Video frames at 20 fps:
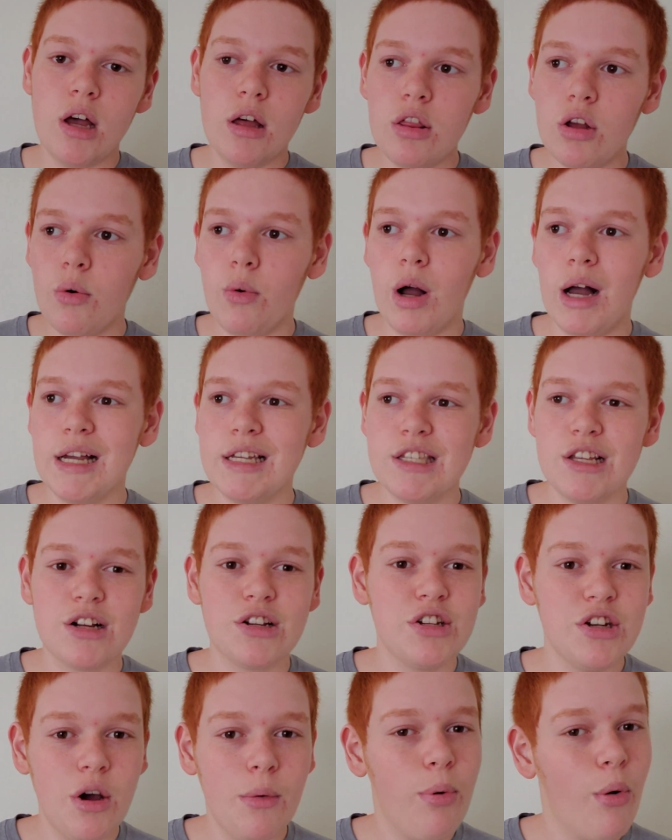Otherwise,
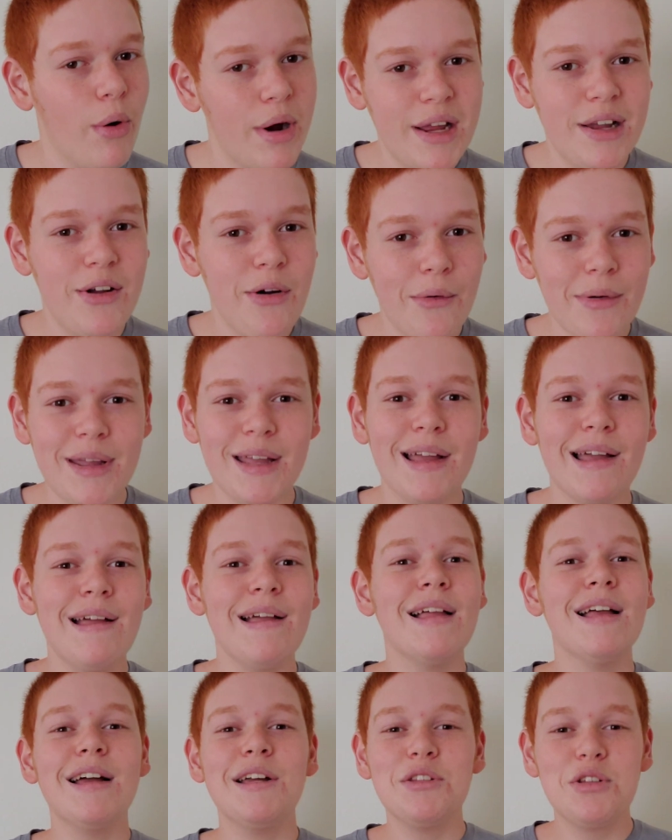there's no point in going
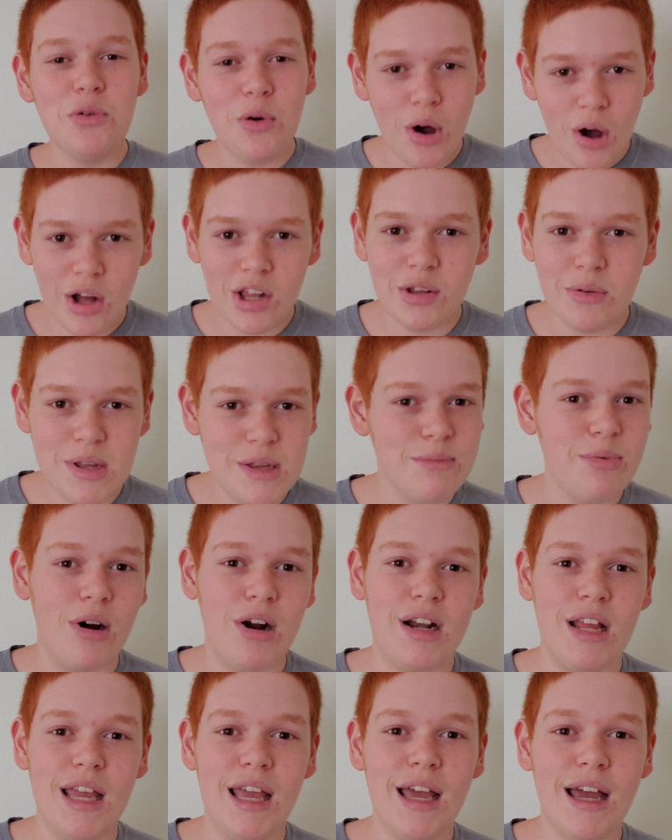to a Halloween
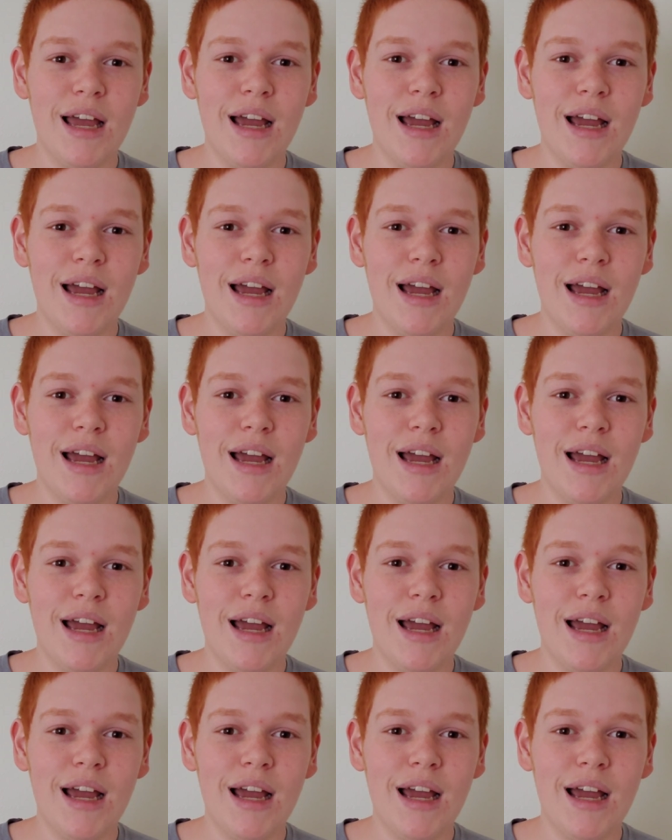party.